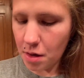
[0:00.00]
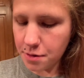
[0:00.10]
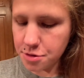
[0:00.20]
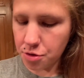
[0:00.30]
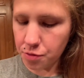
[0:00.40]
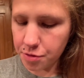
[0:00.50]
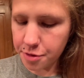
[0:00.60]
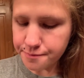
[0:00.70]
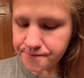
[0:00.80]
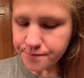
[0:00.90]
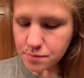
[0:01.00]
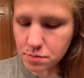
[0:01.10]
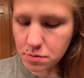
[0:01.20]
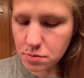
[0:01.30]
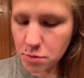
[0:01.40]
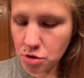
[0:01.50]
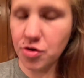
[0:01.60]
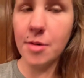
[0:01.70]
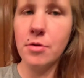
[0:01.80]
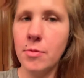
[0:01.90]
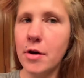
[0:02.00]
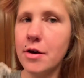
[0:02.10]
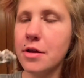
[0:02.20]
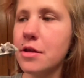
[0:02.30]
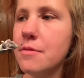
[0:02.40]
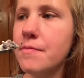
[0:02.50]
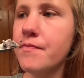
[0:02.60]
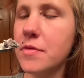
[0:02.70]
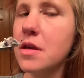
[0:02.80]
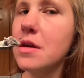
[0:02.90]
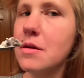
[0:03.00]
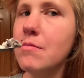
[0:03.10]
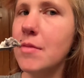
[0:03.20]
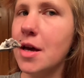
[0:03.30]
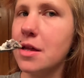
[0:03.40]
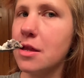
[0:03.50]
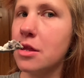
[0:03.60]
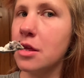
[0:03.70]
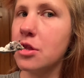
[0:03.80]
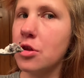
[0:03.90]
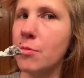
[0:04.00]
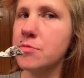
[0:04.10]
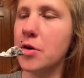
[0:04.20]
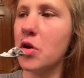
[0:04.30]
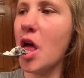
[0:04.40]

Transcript: and those dried blueberries makes this so much better.